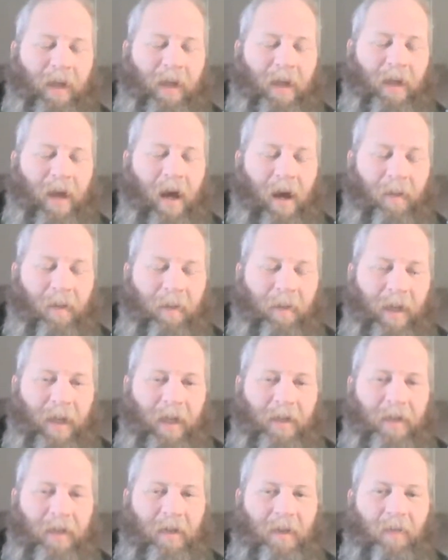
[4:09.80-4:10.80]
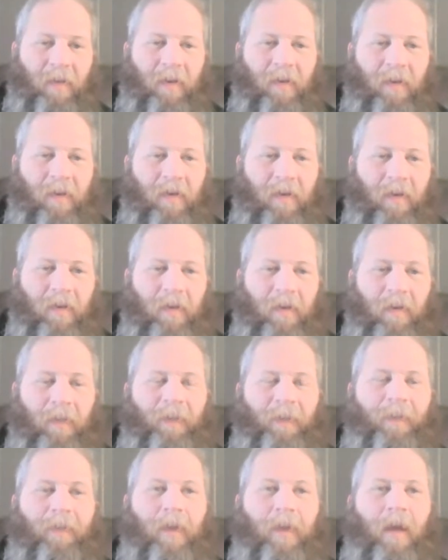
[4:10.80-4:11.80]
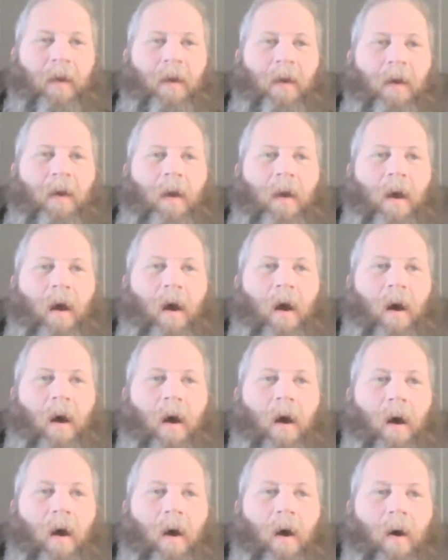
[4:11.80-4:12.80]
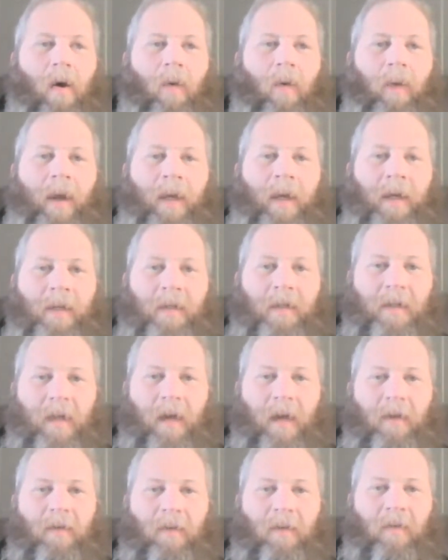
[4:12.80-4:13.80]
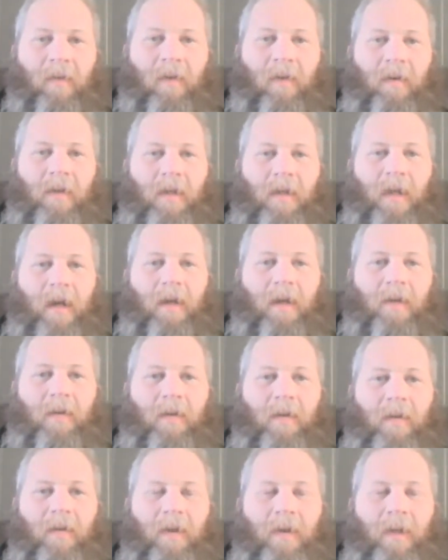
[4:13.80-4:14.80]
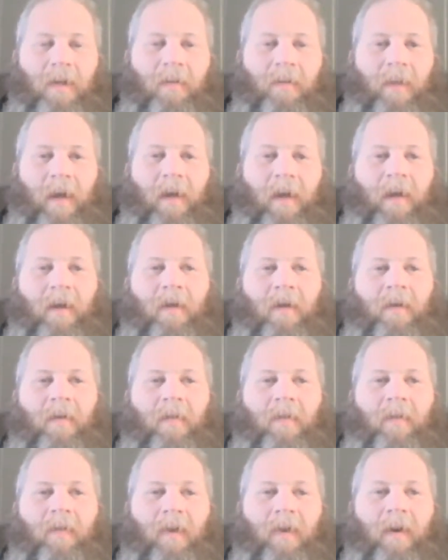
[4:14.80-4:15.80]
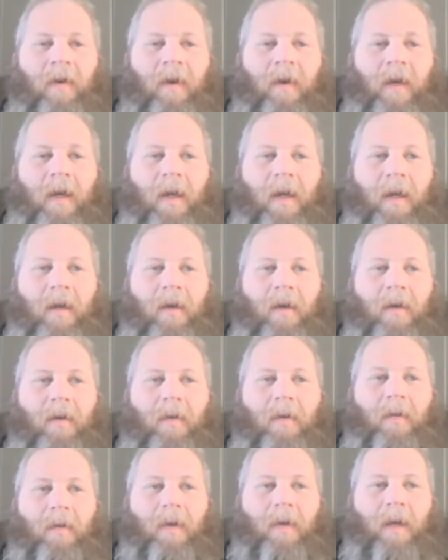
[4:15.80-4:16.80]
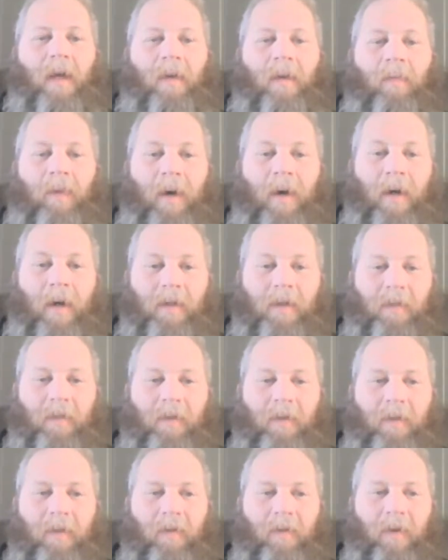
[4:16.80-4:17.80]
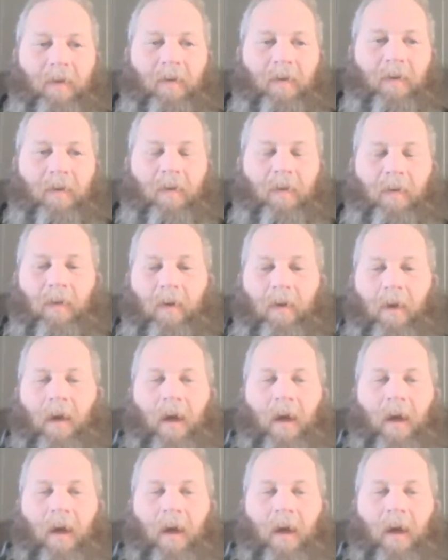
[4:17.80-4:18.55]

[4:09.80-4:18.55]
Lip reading: combination with her already scheduled work schedule has made it very impossible to record.